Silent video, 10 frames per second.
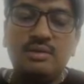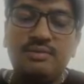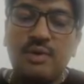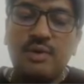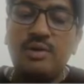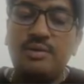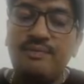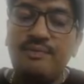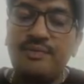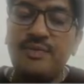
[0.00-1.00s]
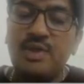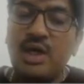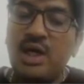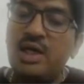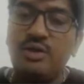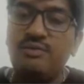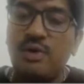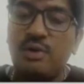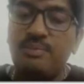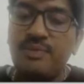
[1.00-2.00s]
floor are
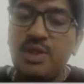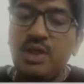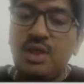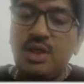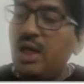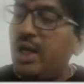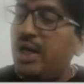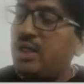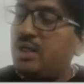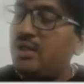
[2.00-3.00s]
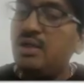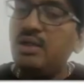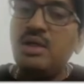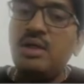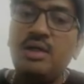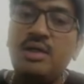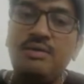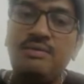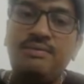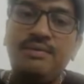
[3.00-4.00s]
uniform. And
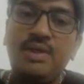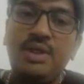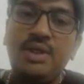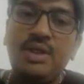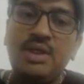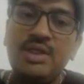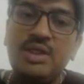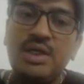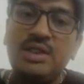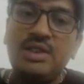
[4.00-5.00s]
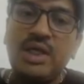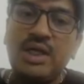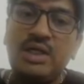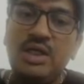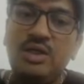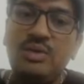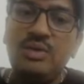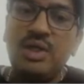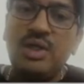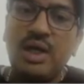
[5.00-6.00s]
if we consider that
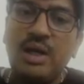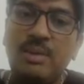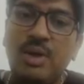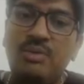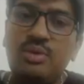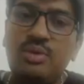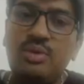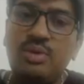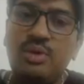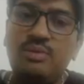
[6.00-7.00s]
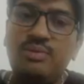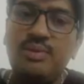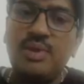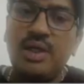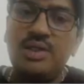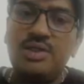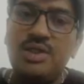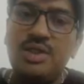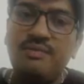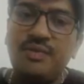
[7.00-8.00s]
E0 amount of
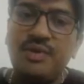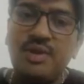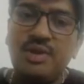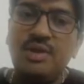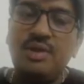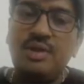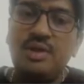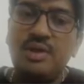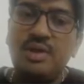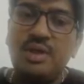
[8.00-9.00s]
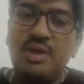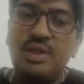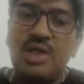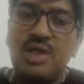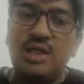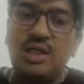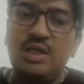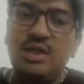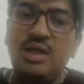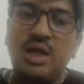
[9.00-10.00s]
energy in
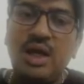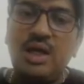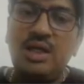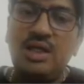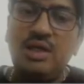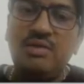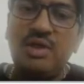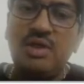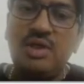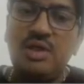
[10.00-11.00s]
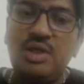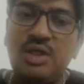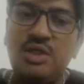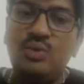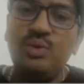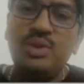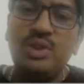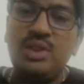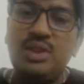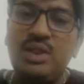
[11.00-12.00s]
starting and E1, E2,
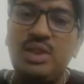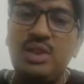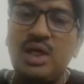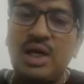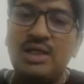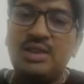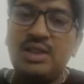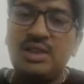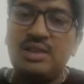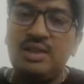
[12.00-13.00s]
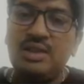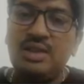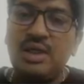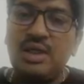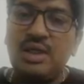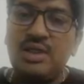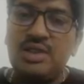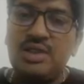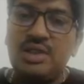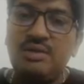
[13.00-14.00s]
E3 are the
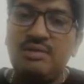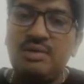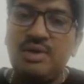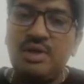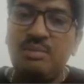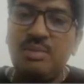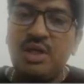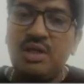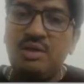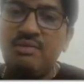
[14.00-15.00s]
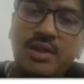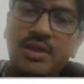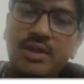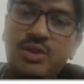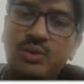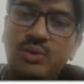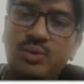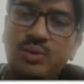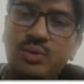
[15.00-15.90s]
energy remaining, E2